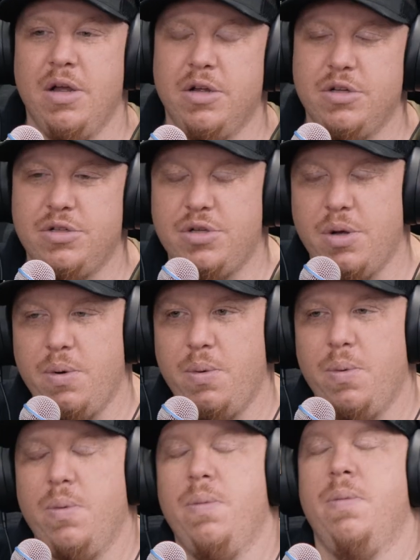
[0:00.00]
So
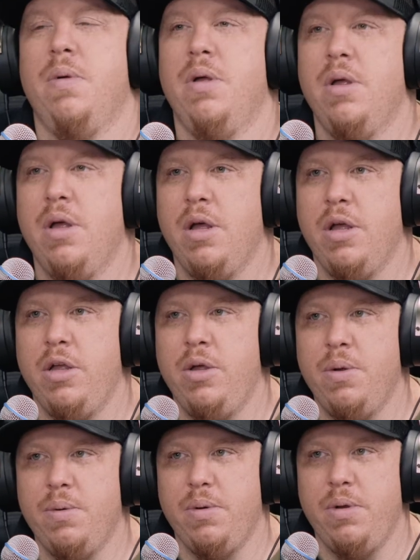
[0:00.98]

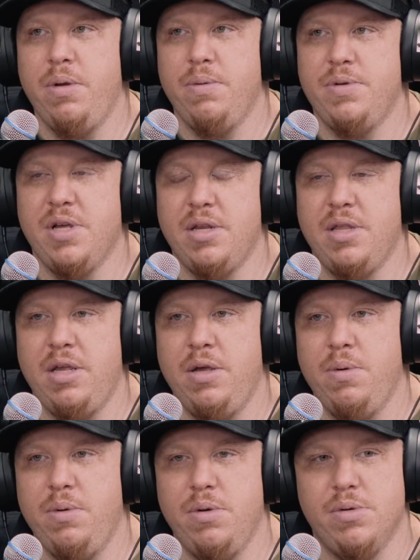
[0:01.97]
you said that
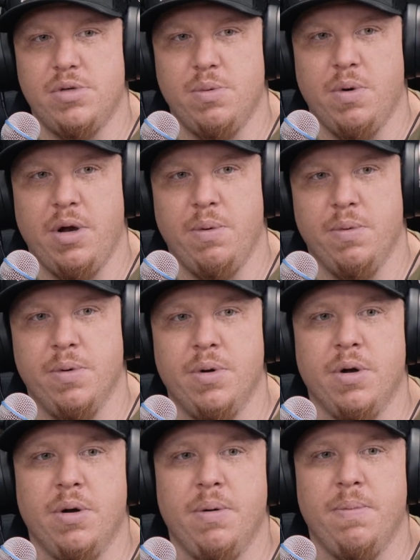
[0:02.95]
you used to work at
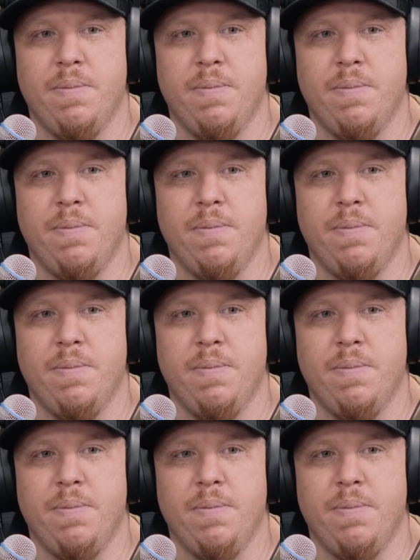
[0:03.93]
Ruger.